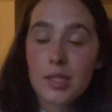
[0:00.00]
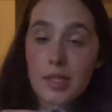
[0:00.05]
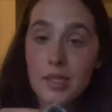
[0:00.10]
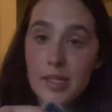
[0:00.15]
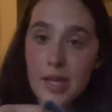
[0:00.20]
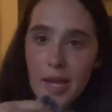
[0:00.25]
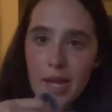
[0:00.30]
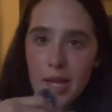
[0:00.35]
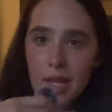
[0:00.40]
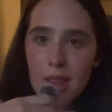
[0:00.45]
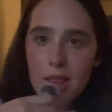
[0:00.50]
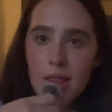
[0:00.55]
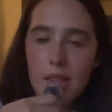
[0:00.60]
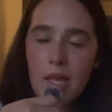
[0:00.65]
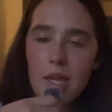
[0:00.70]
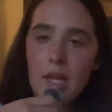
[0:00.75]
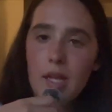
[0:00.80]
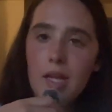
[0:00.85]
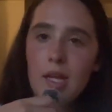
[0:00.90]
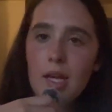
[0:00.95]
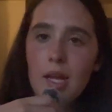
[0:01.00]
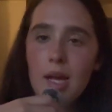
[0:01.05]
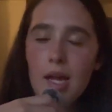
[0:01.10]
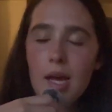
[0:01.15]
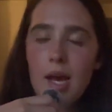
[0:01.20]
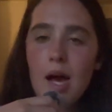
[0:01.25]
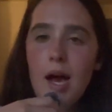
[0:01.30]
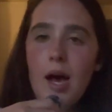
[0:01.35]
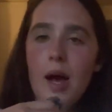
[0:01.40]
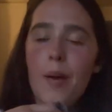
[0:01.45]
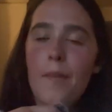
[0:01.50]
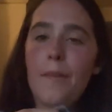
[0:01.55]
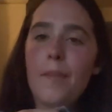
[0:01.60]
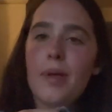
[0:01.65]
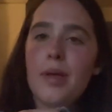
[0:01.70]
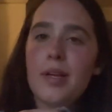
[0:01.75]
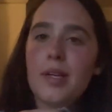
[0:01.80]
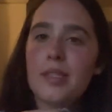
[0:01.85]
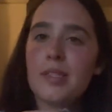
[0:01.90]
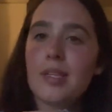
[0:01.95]
Second thing
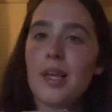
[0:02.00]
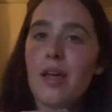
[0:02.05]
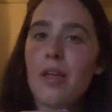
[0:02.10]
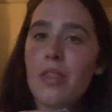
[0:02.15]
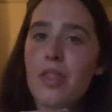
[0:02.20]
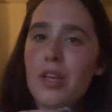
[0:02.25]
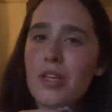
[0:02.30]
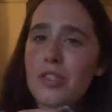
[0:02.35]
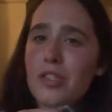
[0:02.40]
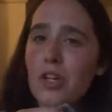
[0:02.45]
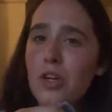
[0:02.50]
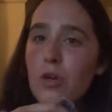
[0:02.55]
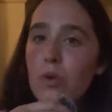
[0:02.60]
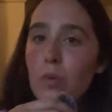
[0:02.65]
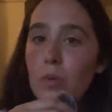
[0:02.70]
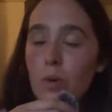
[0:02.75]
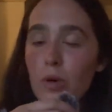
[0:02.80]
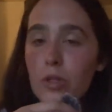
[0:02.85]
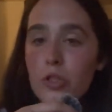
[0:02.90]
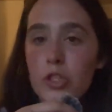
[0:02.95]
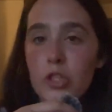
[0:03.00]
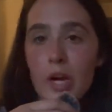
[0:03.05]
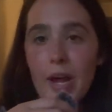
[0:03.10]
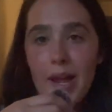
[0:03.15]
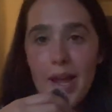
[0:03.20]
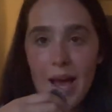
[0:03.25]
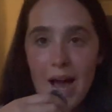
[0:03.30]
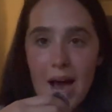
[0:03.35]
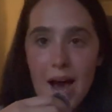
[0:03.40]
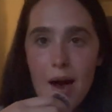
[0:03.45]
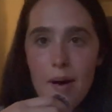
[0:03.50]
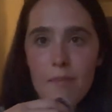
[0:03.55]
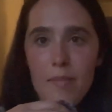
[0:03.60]
is this crochet hat.